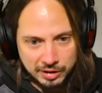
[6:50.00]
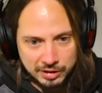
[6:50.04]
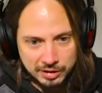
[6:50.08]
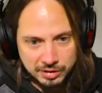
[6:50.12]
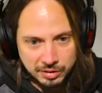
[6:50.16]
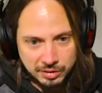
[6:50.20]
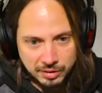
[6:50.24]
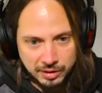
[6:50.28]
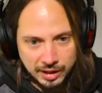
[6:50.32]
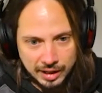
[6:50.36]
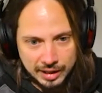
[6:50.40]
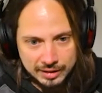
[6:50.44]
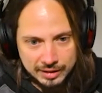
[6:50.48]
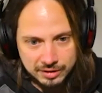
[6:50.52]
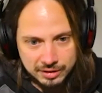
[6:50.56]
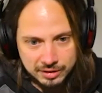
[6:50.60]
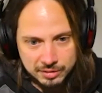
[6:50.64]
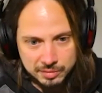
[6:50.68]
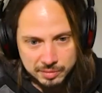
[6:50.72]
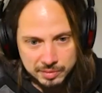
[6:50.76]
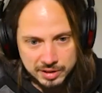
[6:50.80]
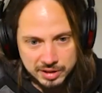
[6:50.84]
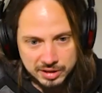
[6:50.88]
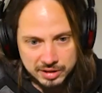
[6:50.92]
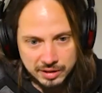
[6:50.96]
to write, or
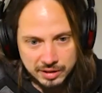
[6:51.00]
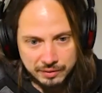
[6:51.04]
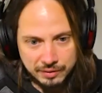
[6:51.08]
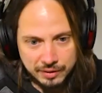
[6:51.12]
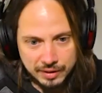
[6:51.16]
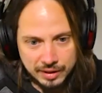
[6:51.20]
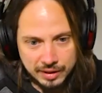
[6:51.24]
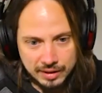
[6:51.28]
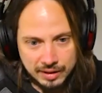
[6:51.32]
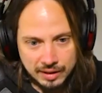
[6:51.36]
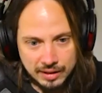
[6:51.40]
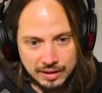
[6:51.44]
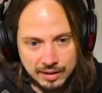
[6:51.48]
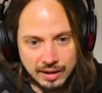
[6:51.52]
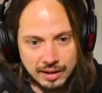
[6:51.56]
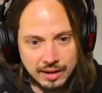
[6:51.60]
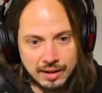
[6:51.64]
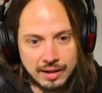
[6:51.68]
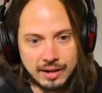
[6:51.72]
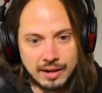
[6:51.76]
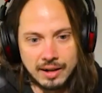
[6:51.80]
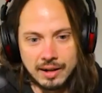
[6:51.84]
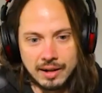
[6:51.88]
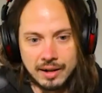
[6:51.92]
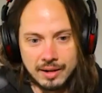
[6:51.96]
specific uh,
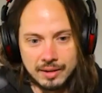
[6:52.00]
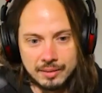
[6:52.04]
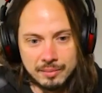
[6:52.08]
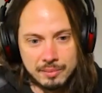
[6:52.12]
uh